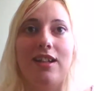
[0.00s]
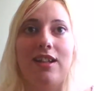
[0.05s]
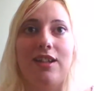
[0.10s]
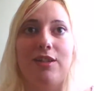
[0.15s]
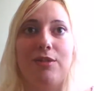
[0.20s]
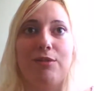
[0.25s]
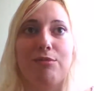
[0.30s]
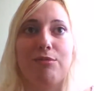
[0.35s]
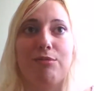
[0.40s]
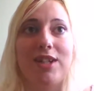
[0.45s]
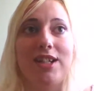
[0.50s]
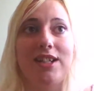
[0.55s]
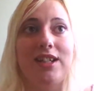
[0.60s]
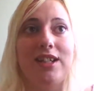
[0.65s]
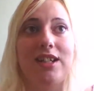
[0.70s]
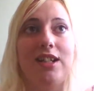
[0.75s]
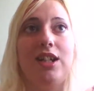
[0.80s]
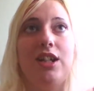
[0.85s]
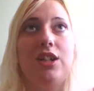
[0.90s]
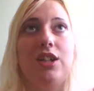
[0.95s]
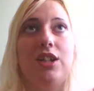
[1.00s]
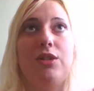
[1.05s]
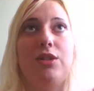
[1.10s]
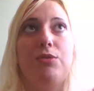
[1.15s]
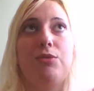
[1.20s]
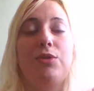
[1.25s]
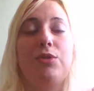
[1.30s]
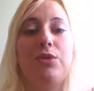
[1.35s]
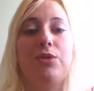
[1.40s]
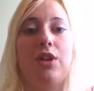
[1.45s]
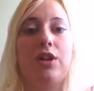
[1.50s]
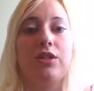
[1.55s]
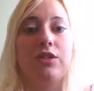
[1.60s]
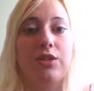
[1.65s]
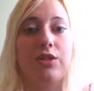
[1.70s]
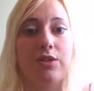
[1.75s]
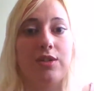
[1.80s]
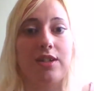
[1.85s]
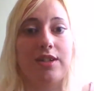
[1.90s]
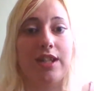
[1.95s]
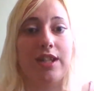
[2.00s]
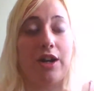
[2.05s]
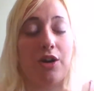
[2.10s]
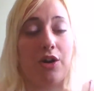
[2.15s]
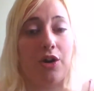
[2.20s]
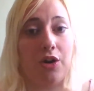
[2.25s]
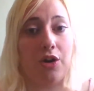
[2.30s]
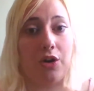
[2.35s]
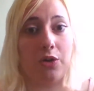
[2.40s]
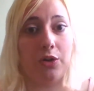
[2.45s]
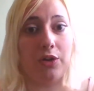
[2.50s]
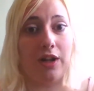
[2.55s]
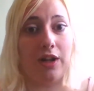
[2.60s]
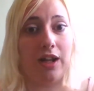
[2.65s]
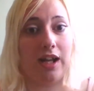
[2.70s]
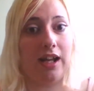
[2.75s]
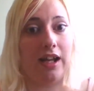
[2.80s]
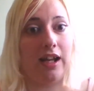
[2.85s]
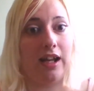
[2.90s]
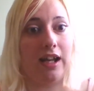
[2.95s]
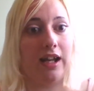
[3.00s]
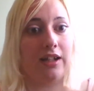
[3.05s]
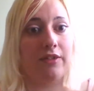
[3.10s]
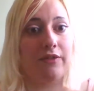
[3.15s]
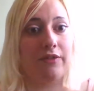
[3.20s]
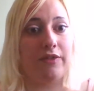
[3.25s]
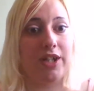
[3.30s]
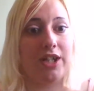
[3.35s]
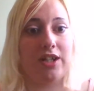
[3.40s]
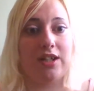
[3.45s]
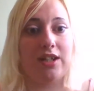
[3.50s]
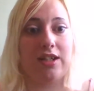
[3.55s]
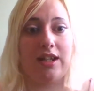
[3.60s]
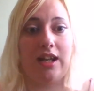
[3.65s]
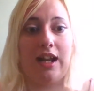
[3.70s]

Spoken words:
The reason you do not do this at all at conventions,